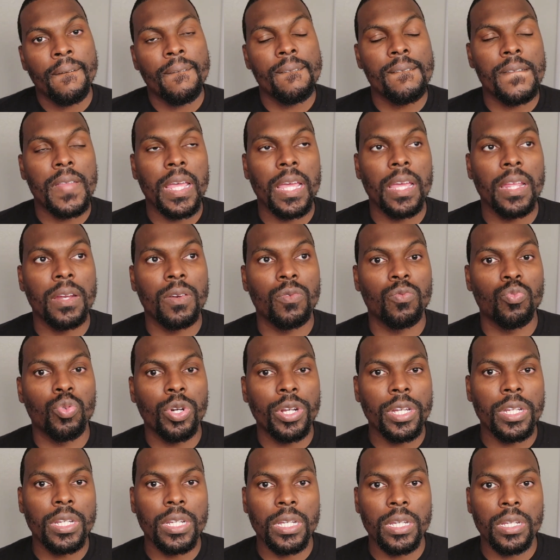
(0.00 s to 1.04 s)
then
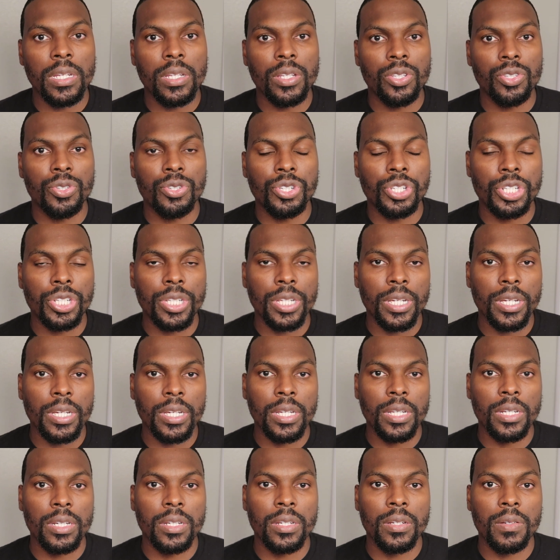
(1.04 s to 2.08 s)
really you
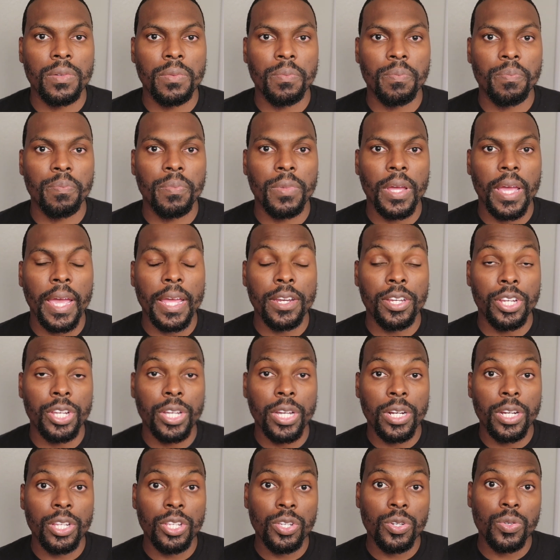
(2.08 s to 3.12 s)
should, and you're
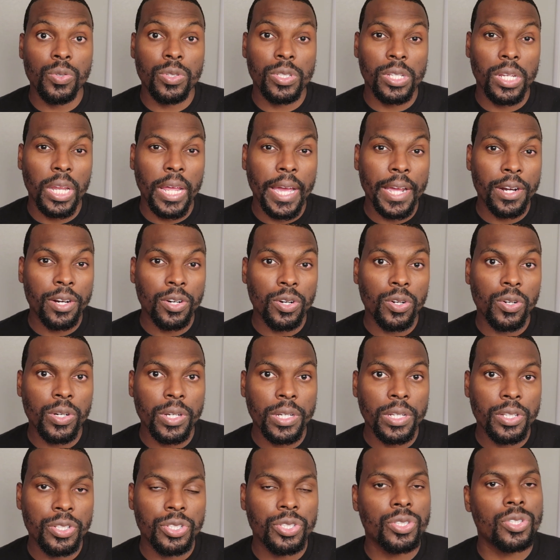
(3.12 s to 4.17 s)
gonna use lighter
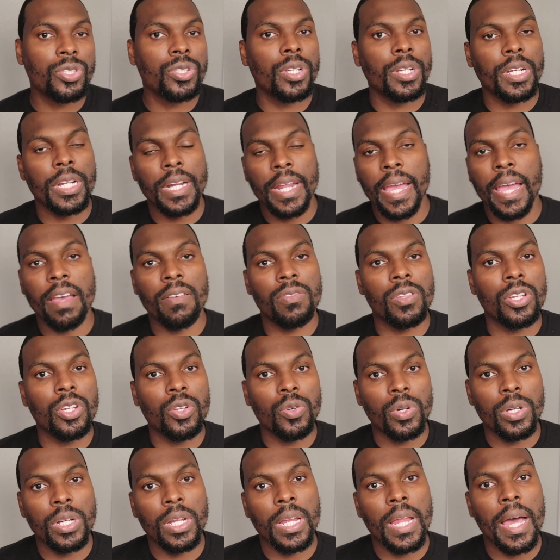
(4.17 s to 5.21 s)
oils, you're gonna have to
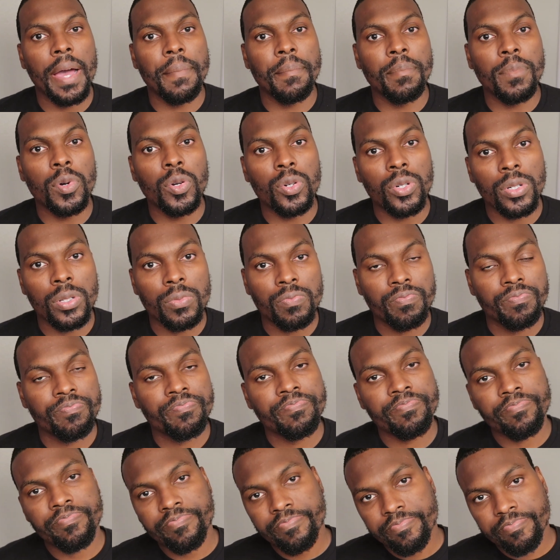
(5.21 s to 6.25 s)
do it a lot more.
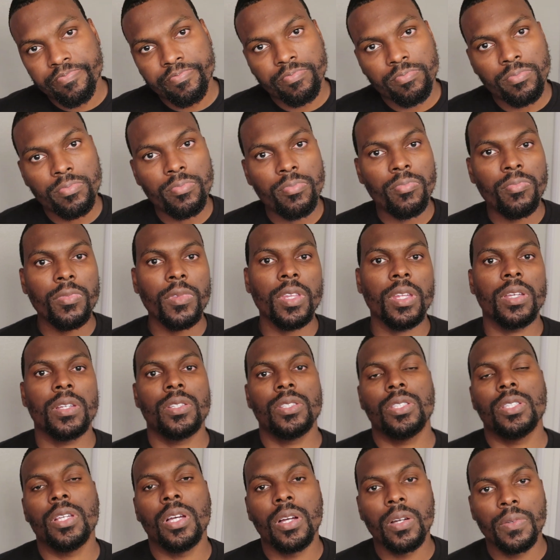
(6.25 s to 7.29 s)

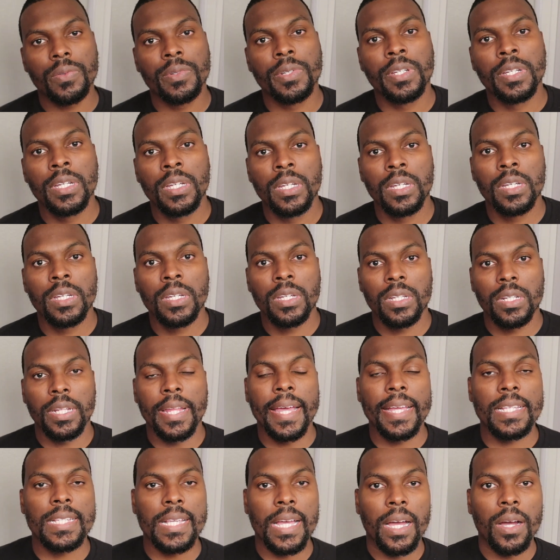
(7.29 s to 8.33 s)
So
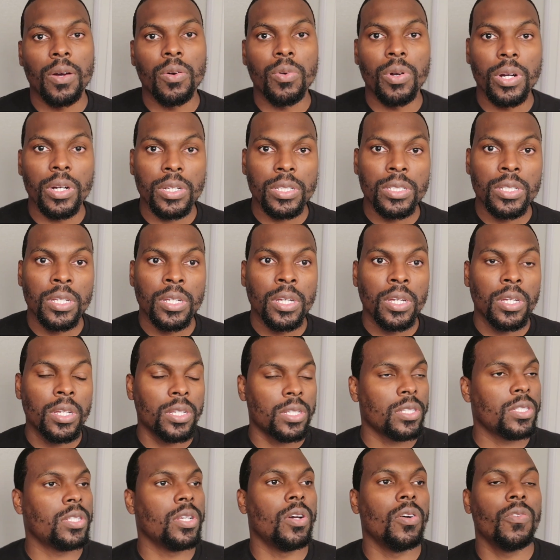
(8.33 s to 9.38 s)
that's how it works.
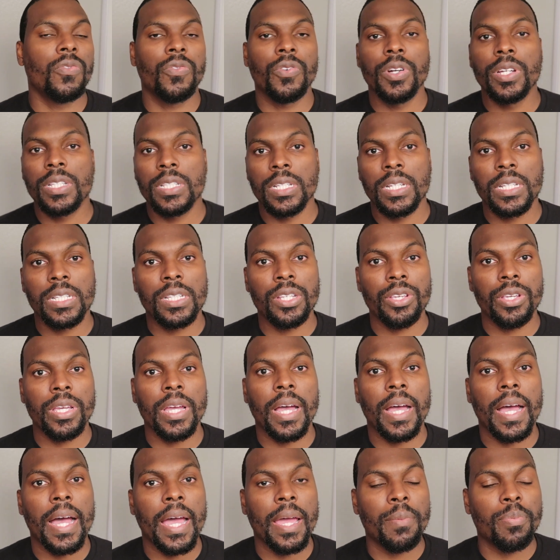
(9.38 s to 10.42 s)
So for instance, let's say you
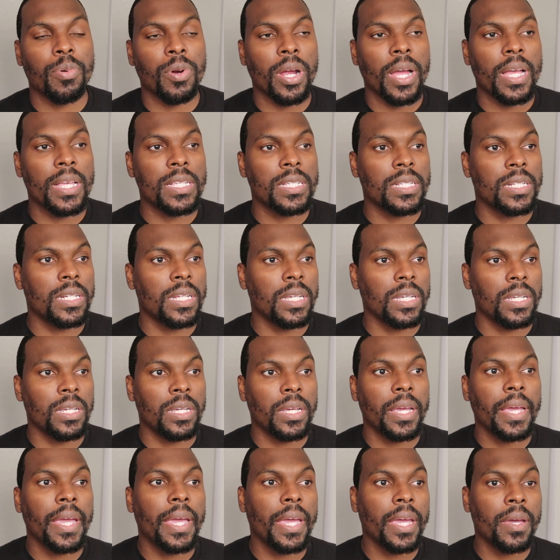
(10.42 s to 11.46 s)
got high
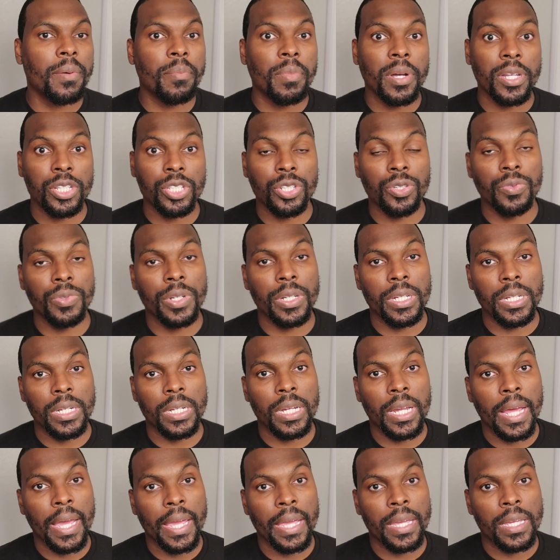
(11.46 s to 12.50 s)
porosity hair, but you really
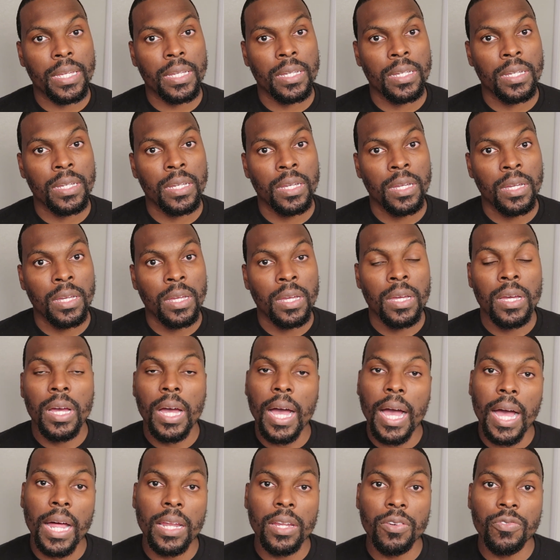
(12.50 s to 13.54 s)
like
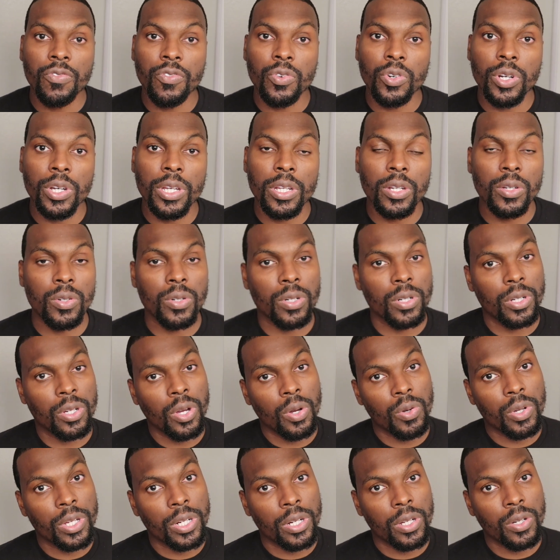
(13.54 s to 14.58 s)
olive oil or
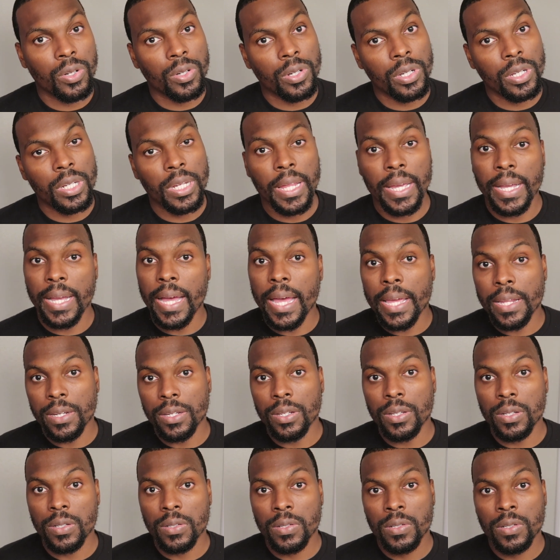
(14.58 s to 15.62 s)
coconut oil like I
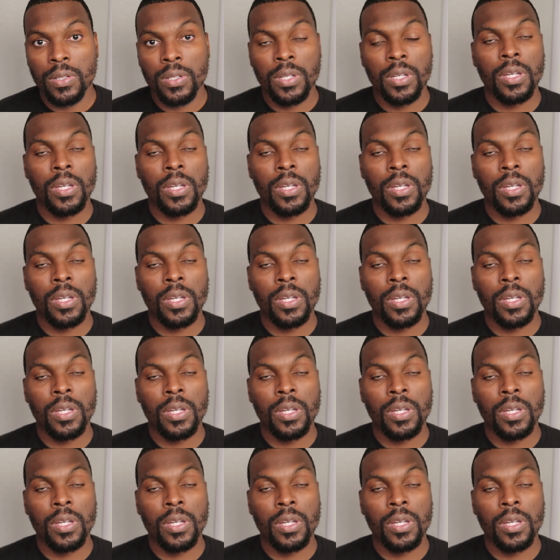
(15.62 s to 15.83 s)
do.